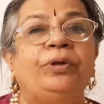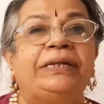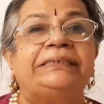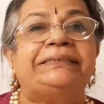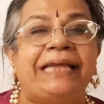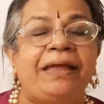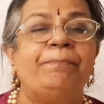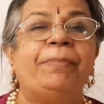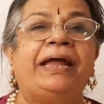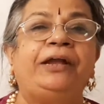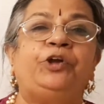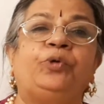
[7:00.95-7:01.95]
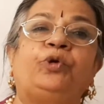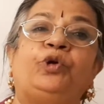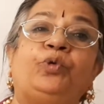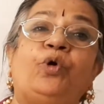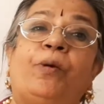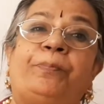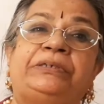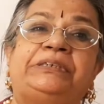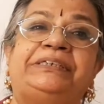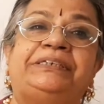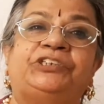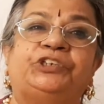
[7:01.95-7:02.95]
the same man took two
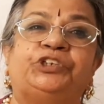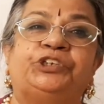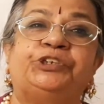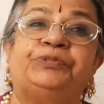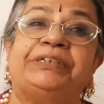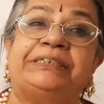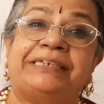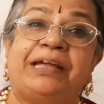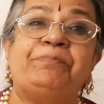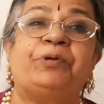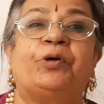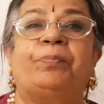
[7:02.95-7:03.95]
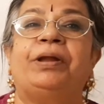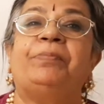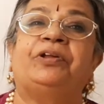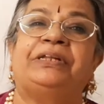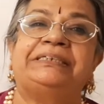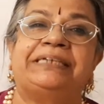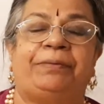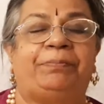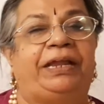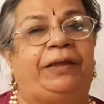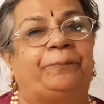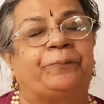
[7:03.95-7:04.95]
opposite decisions for the same problem on the same
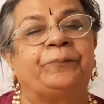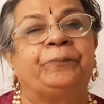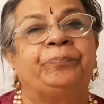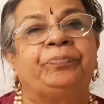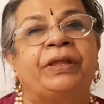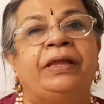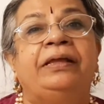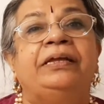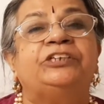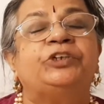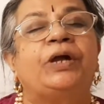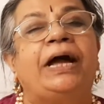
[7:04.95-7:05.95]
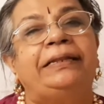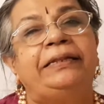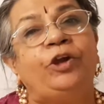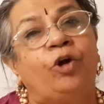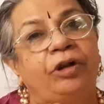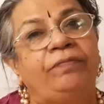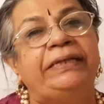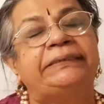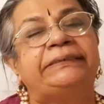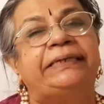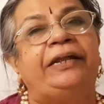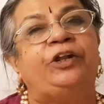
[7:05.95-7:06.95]
day. So Gandhi
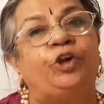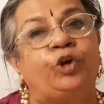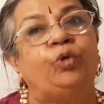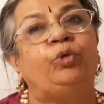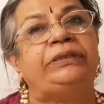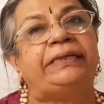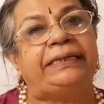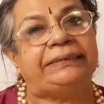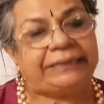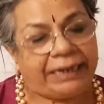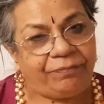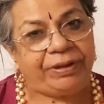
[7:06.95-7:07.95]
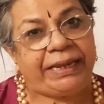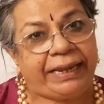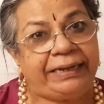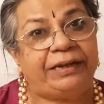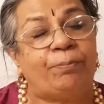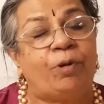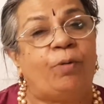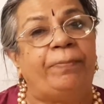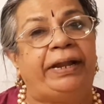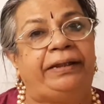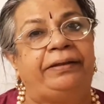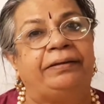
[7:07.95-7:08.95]
always said, truth is living in the
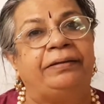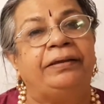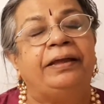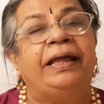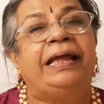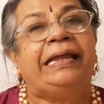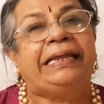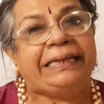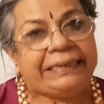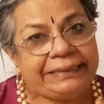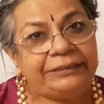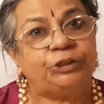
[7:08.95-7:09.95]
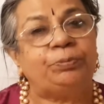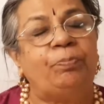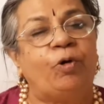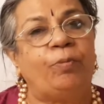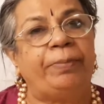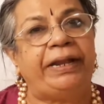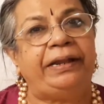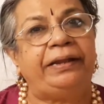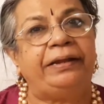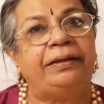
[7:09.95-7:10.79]
moment. In this moment,